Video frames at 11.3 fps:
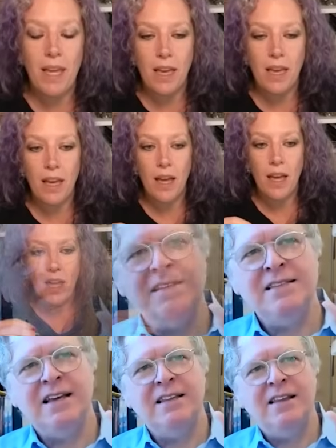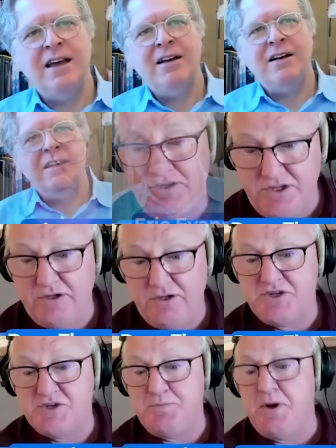monthly podcast with some of the brightest